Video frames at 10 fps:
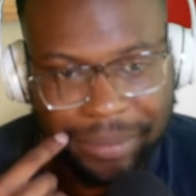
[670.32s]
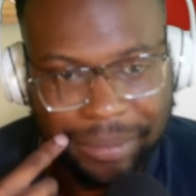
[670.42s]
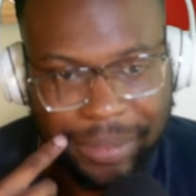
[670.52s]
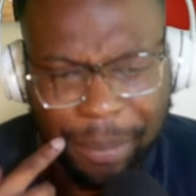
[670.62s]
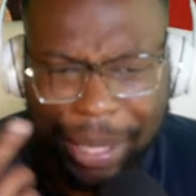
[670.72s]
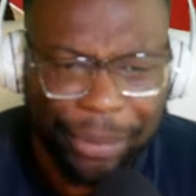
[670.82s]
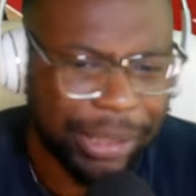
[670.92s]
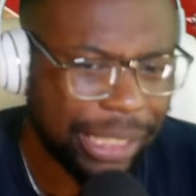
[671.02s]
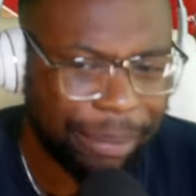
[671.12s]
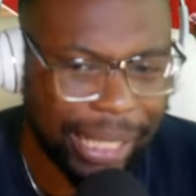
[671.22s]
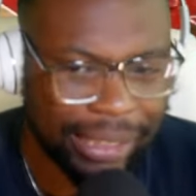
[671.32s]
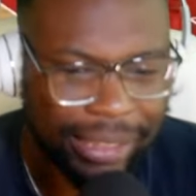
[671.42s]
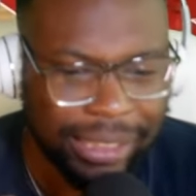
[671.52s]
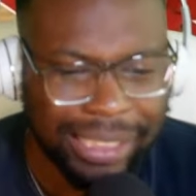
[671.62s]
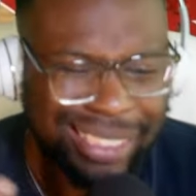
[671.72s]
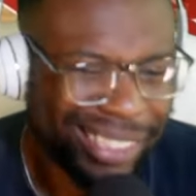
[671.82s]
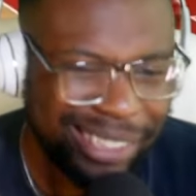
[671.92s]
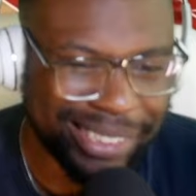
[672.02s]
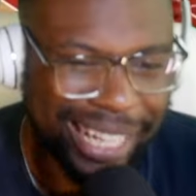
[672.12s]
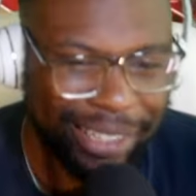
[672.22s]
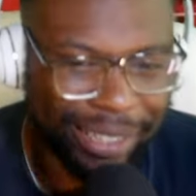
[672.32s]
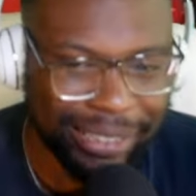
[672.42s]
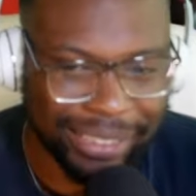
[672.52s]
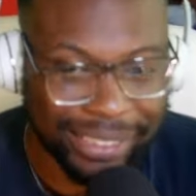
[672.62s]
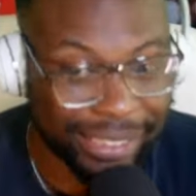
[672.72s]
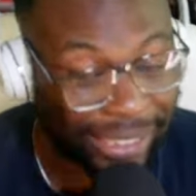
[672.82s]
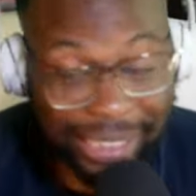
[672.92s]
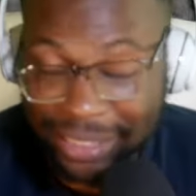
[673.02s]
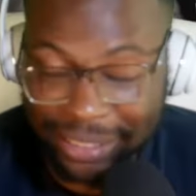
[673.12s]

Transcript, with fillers: Or maybe it was a good pass. It was I don't know.